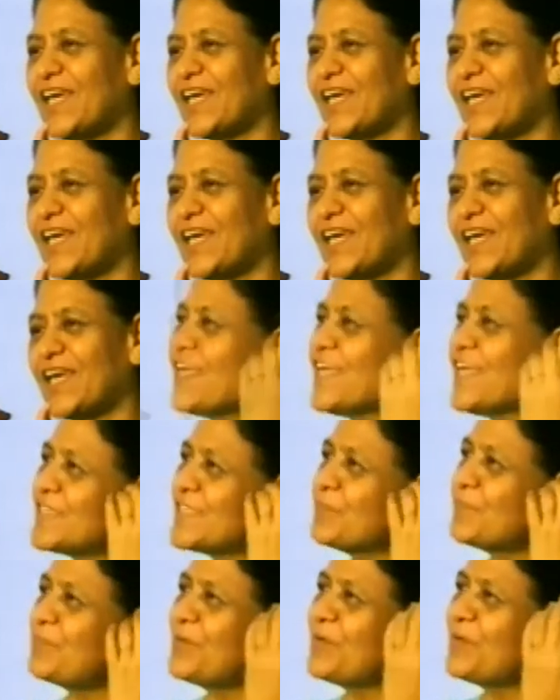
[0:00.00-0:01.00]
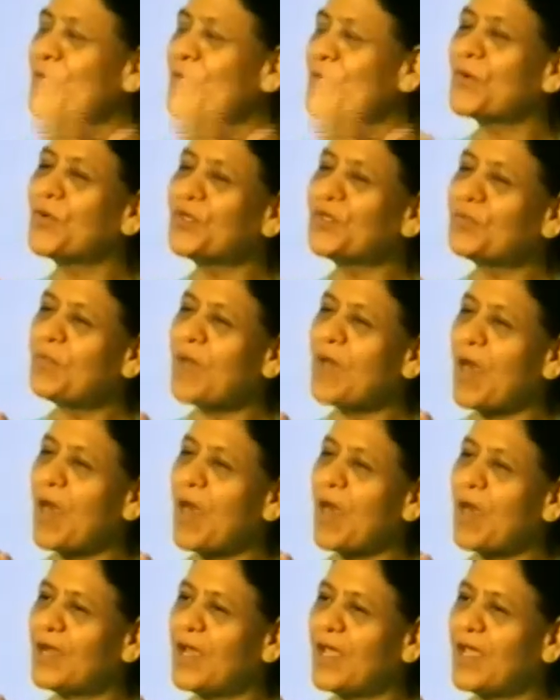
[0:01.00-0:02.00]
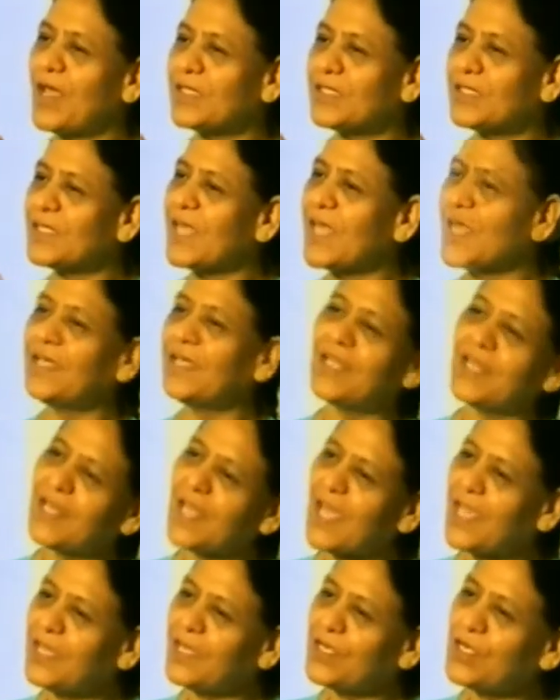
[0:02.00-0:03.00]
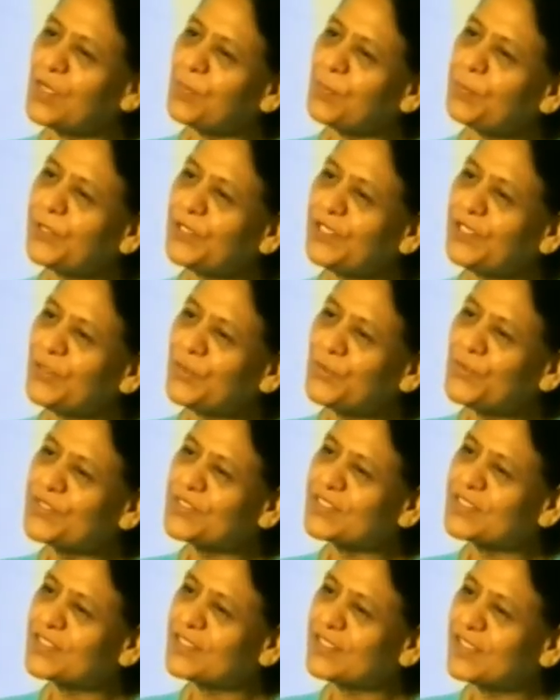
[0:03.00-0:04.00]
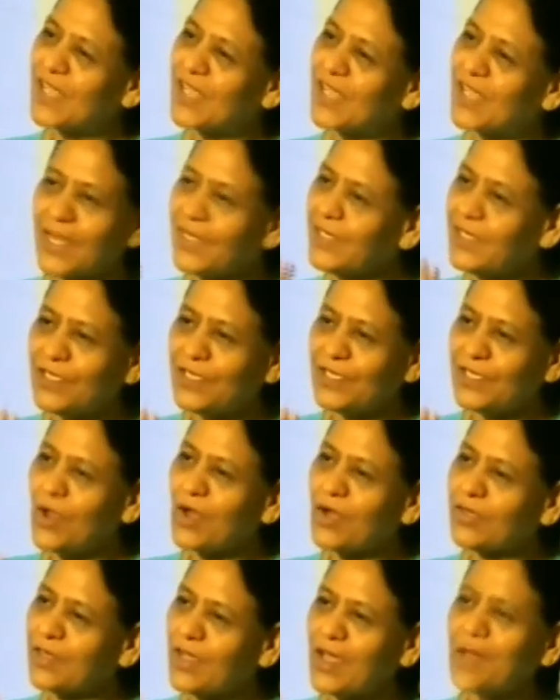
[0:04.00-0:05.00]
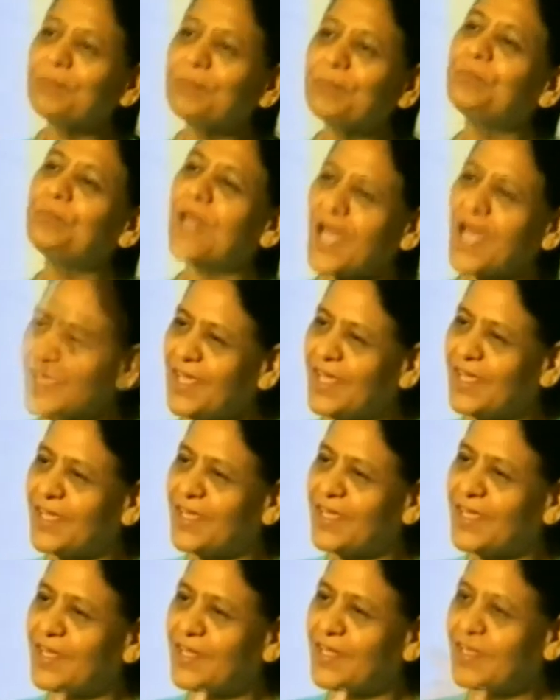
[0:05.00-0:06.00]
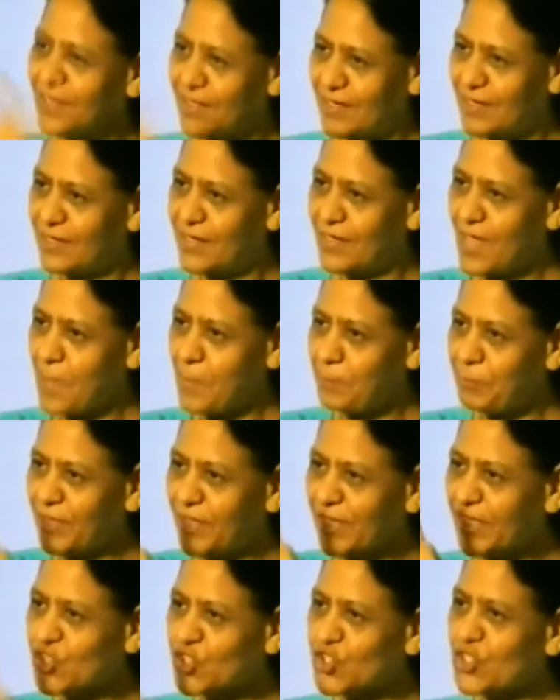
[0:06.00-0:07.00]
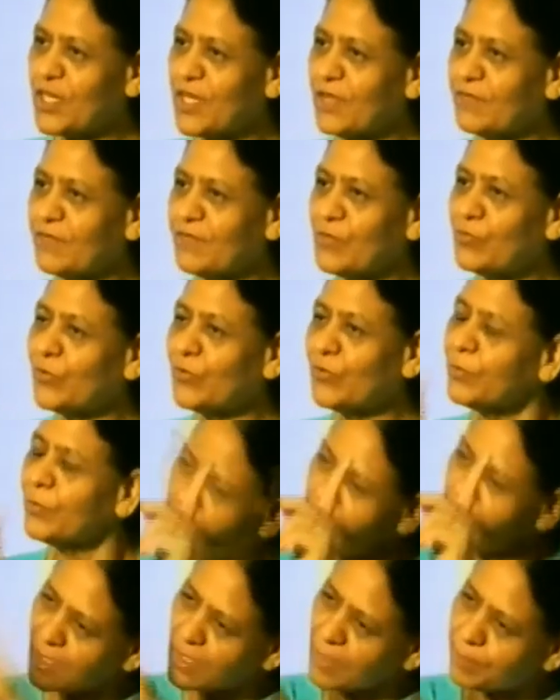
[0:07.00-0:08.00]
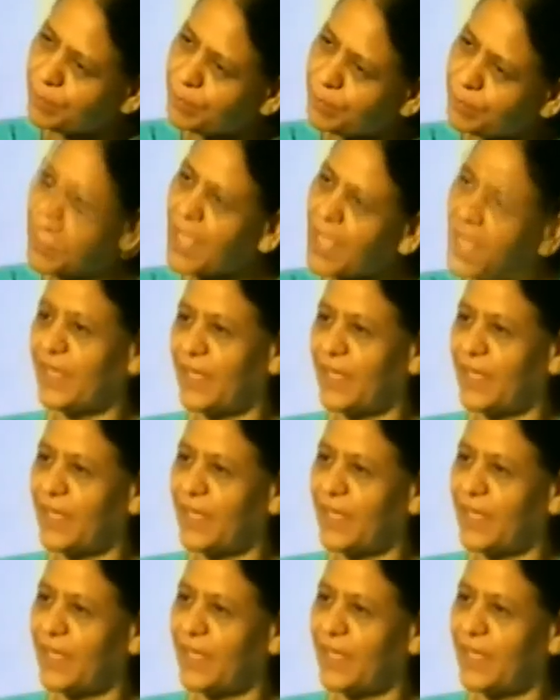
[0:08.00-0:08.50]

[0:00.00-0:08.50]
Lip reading: I simply wrote memorize and then I reproduce. I need not apply. Application level would be apply,